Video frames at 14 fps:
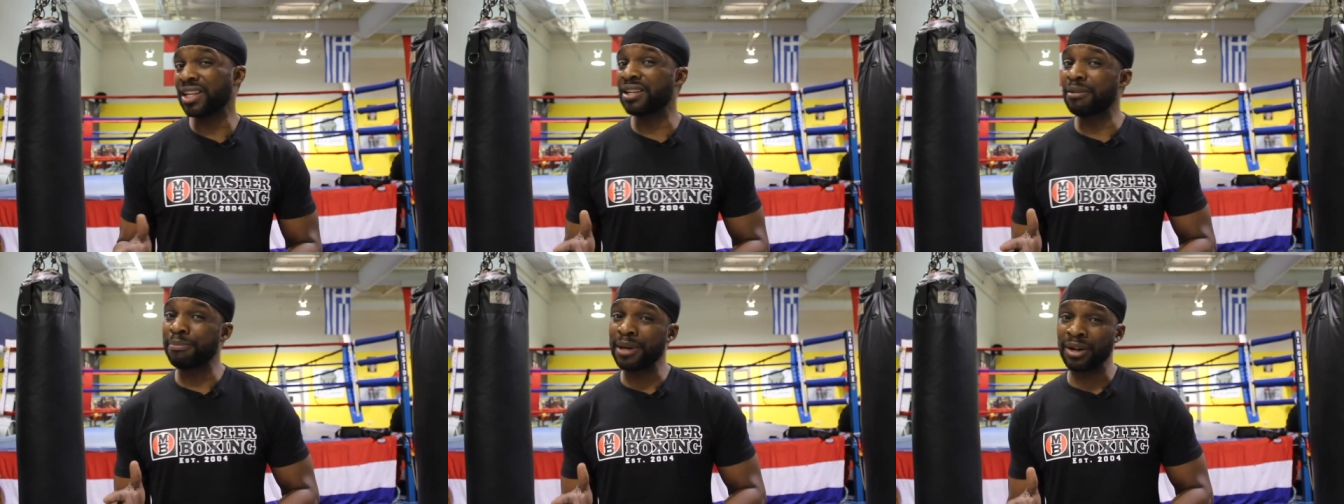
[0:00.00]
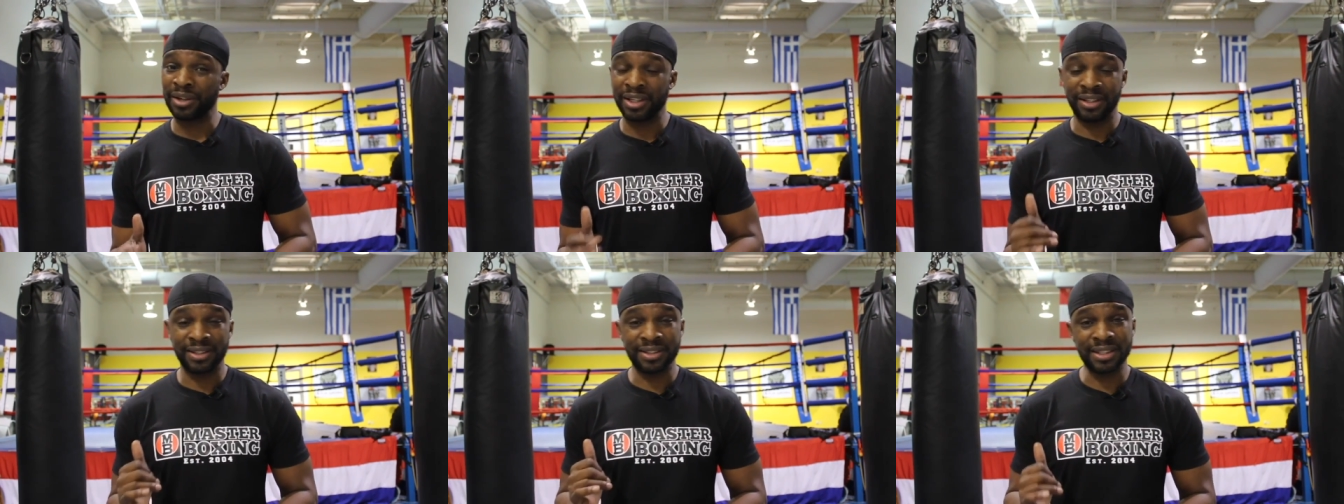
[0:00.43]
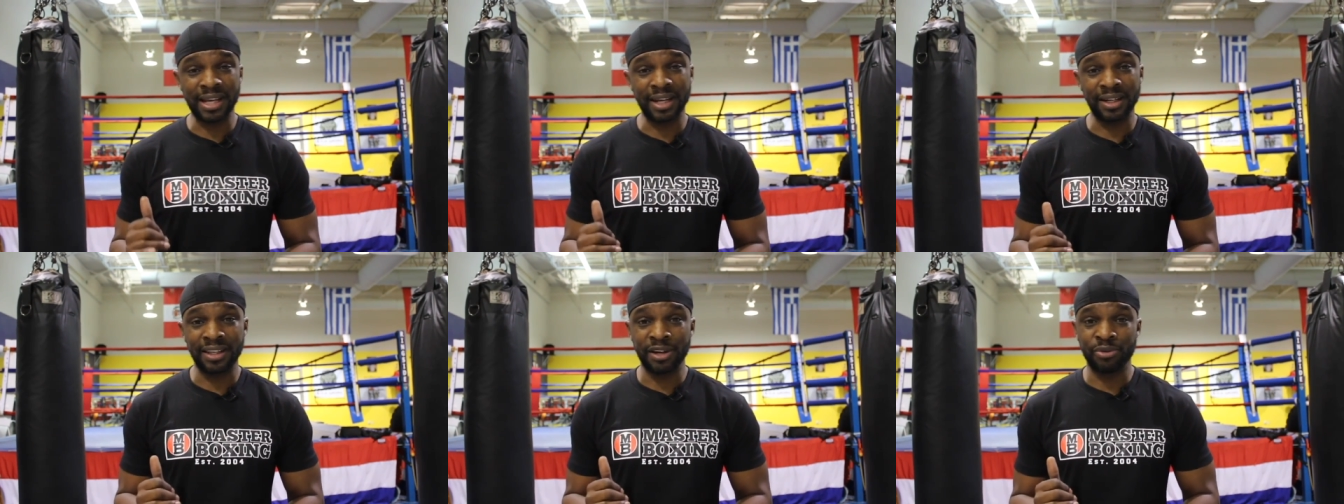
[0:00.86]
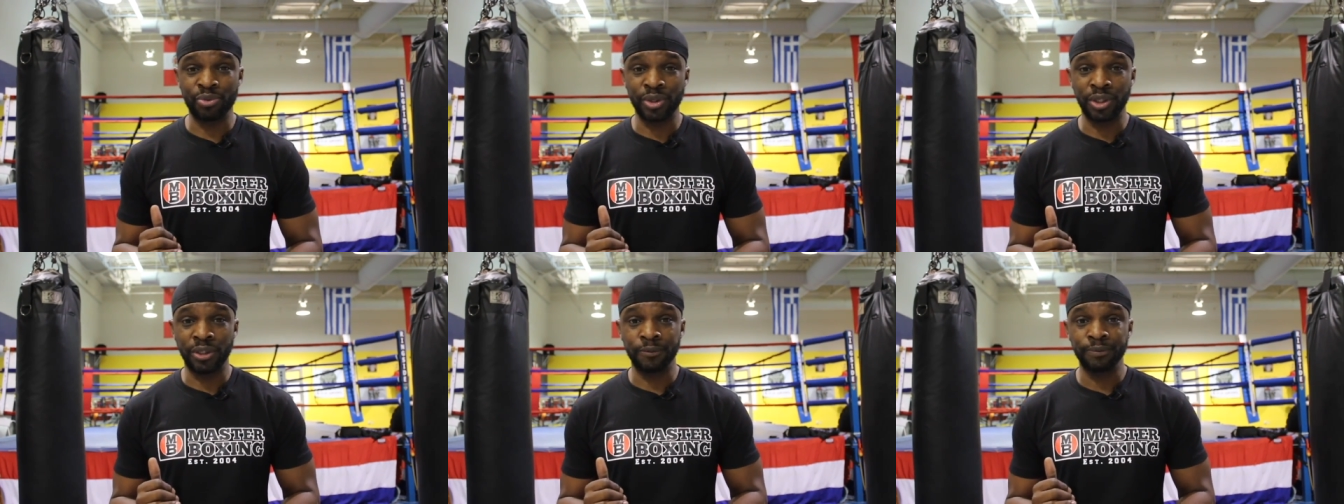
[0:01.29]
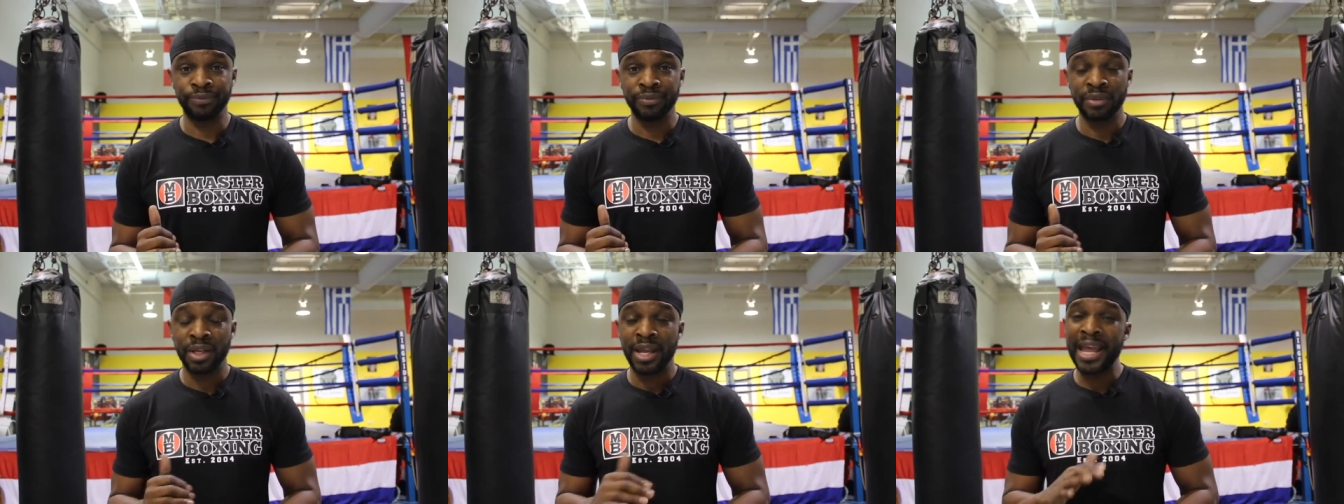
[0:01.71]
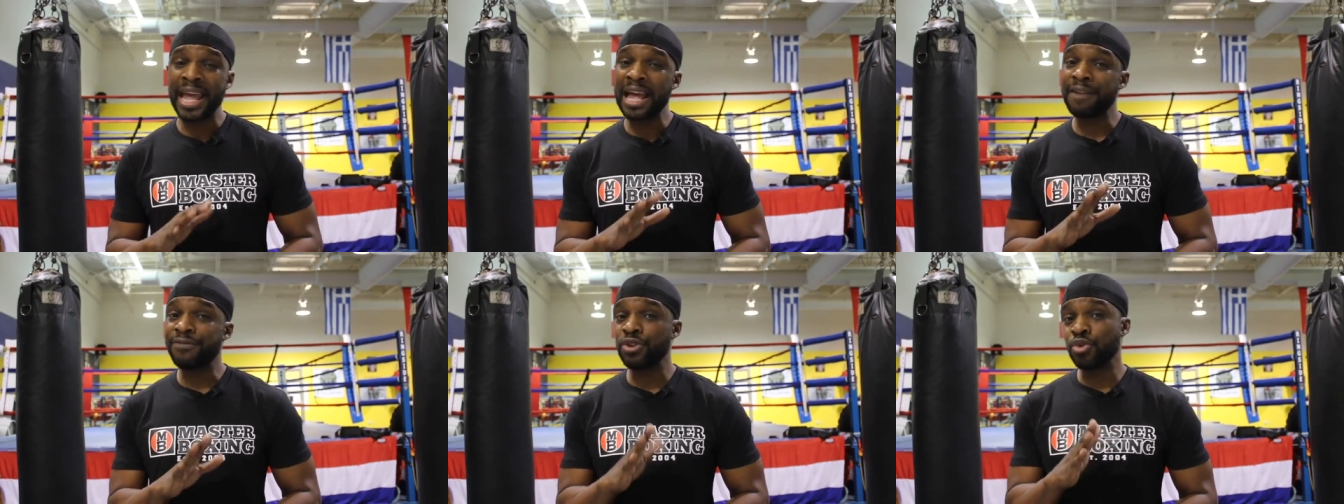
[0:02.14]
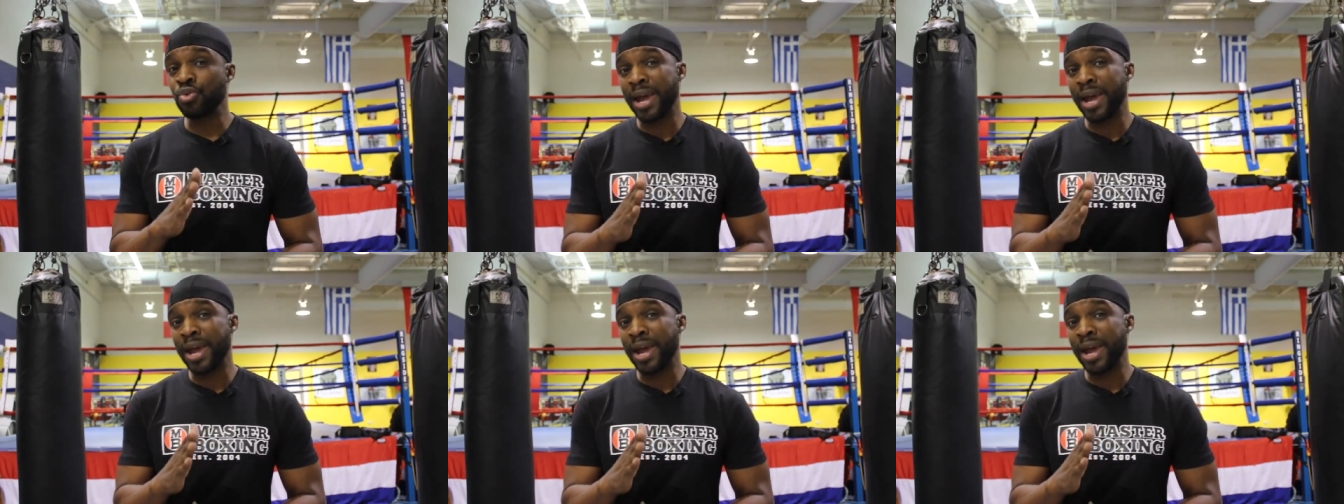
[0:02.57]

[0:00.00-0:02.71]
thinking about getting inside of that ring, have